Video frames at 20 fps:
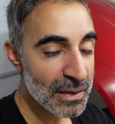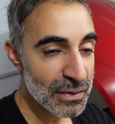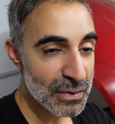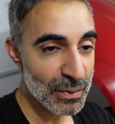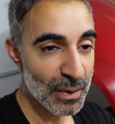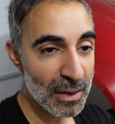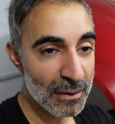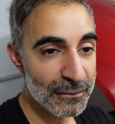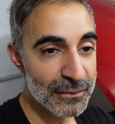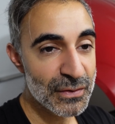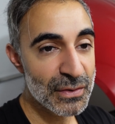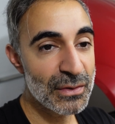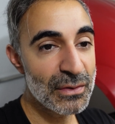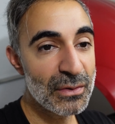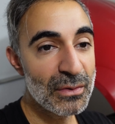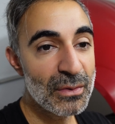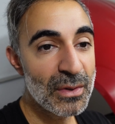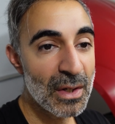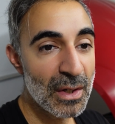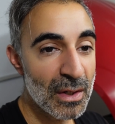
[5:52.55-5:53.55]

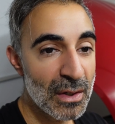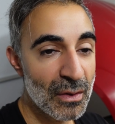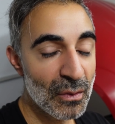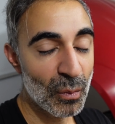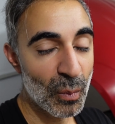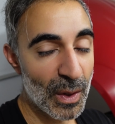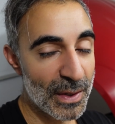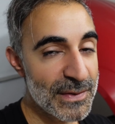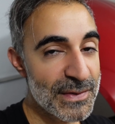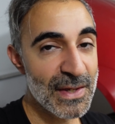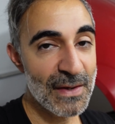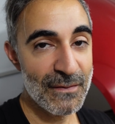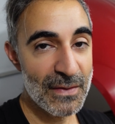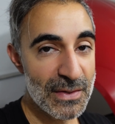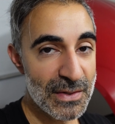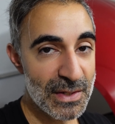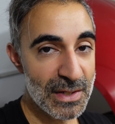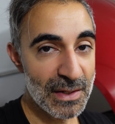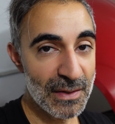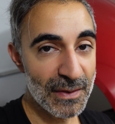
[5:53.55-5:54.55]
12.2,
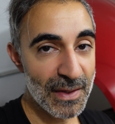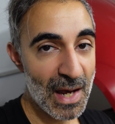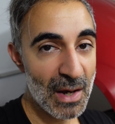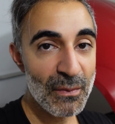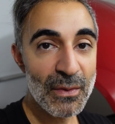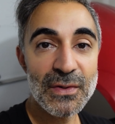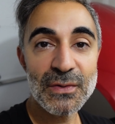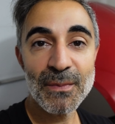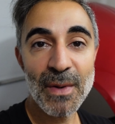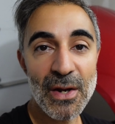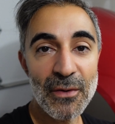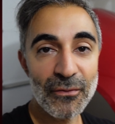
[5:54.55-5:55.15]
117. That was my